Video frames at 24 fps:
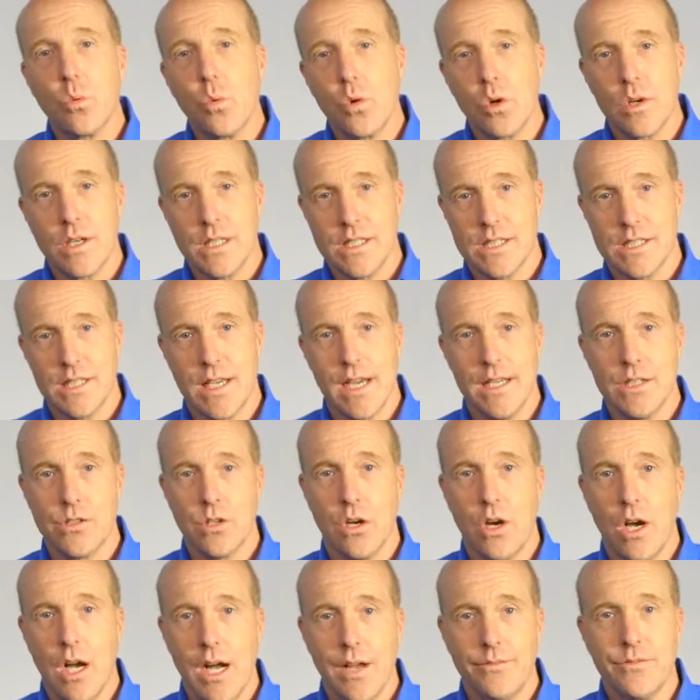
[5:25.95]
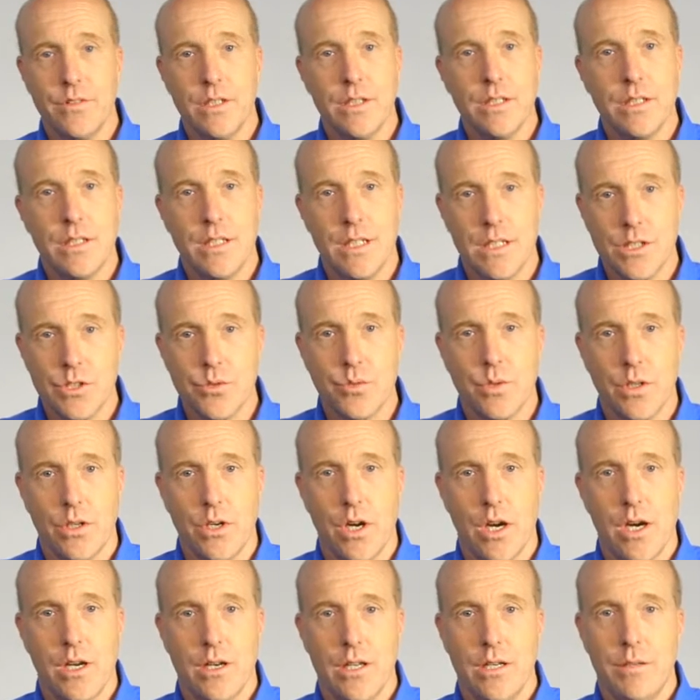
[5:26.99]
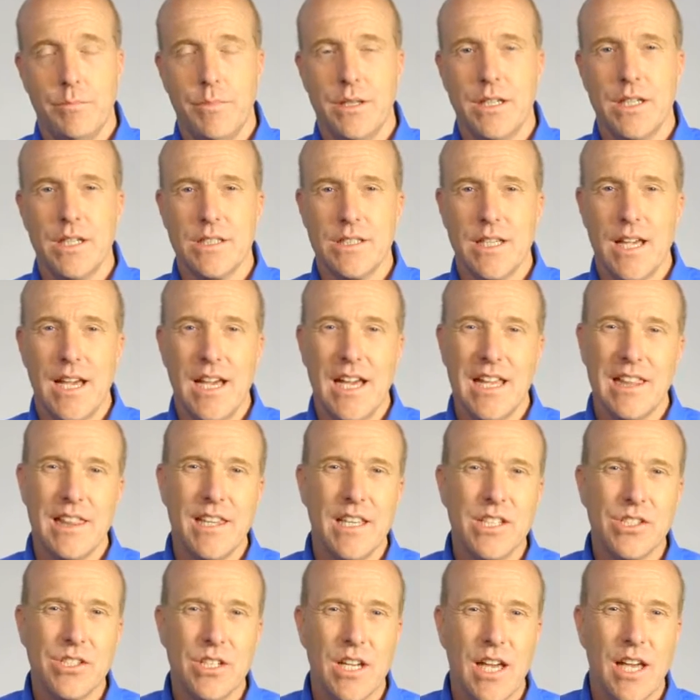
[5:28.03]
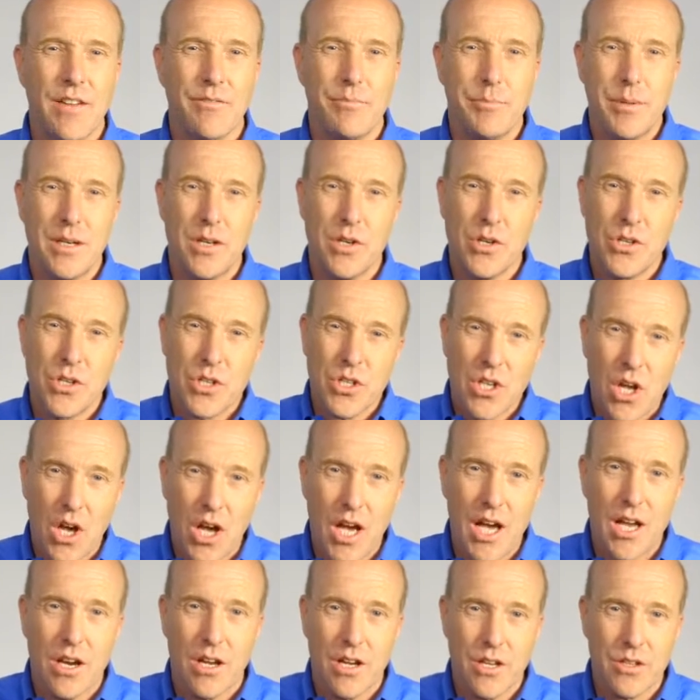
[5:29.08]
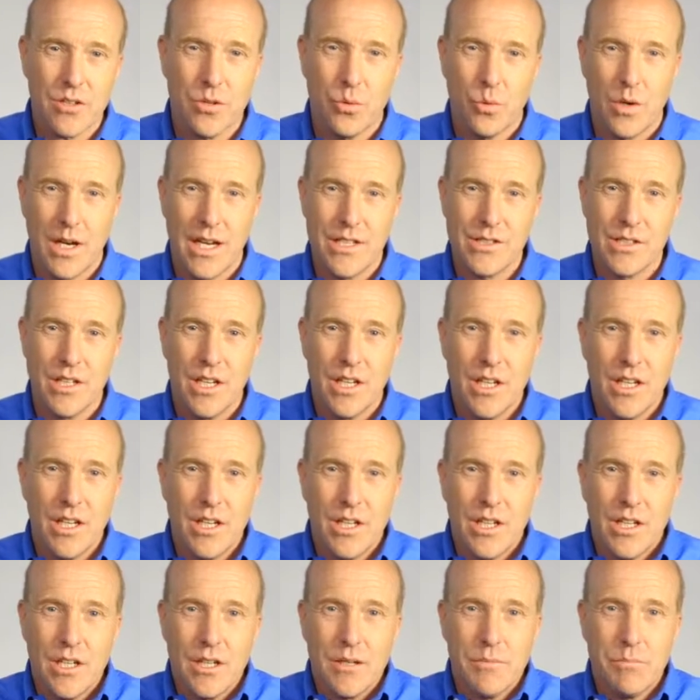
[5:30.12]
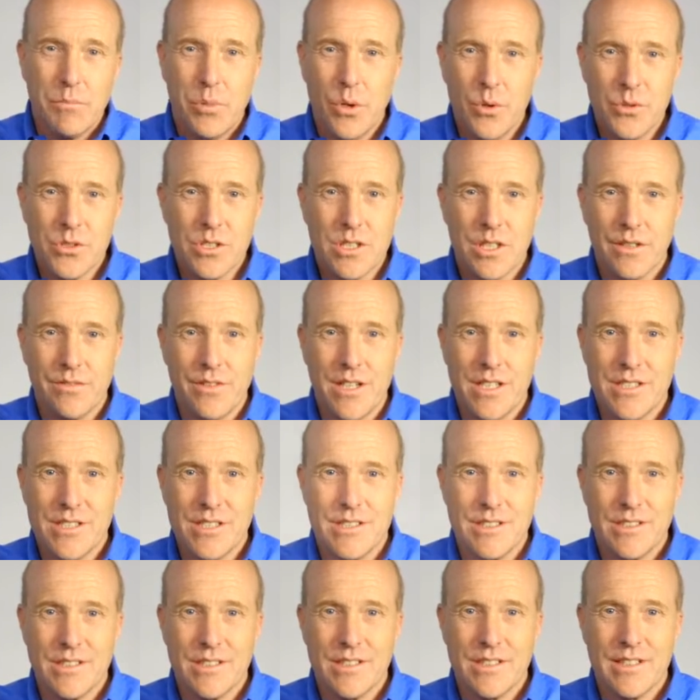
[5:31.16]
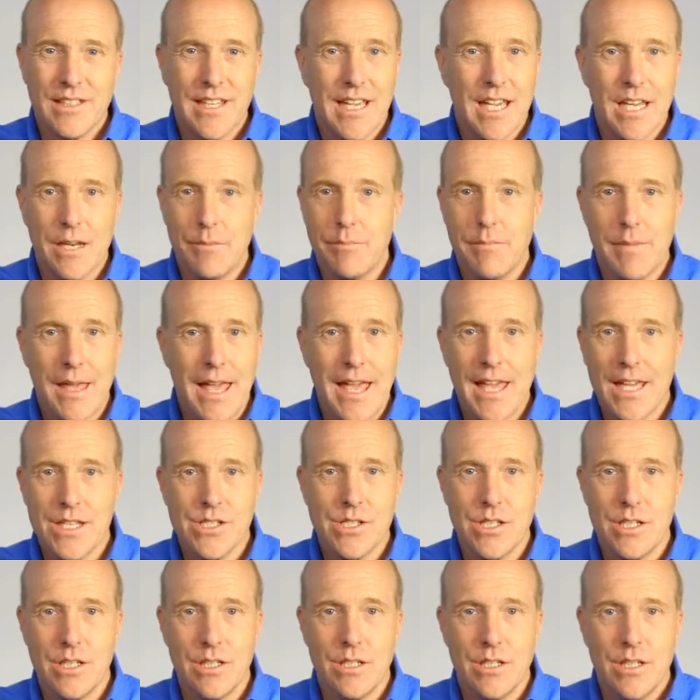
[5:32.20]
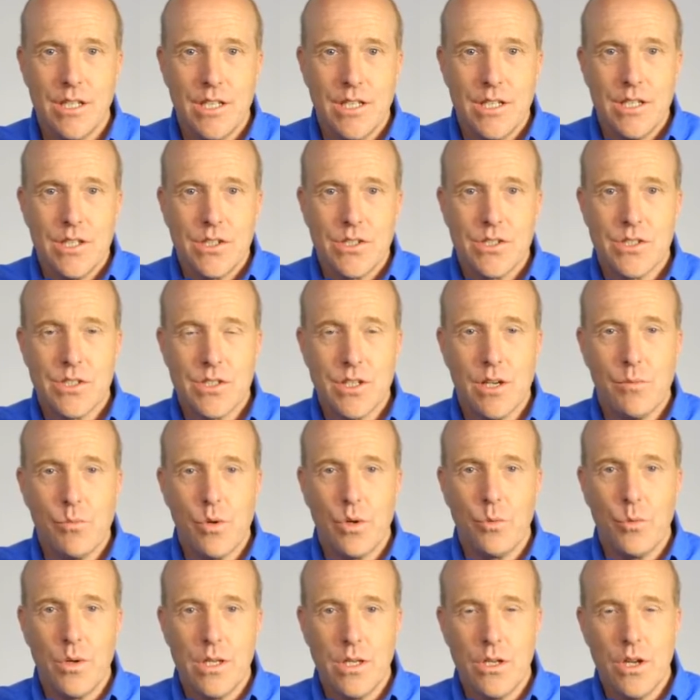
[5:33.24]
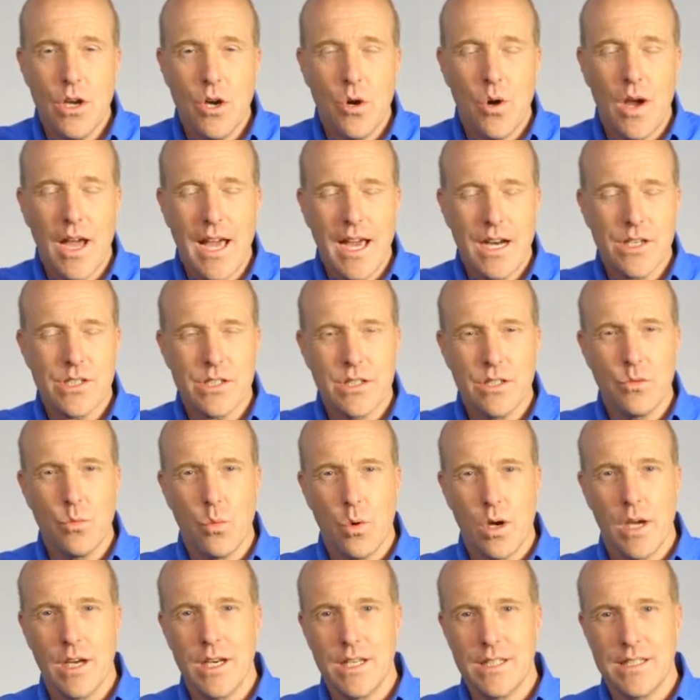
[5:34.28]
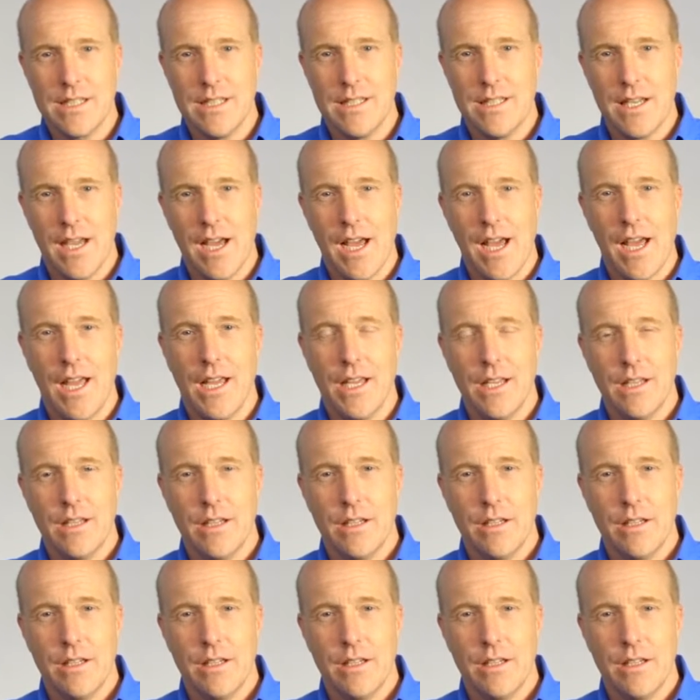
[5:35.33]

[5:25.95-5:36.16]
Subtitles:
warning signs are often disregarded because unless you have been taught otherwise, most of us can't imagine someone we know actually wanting to die.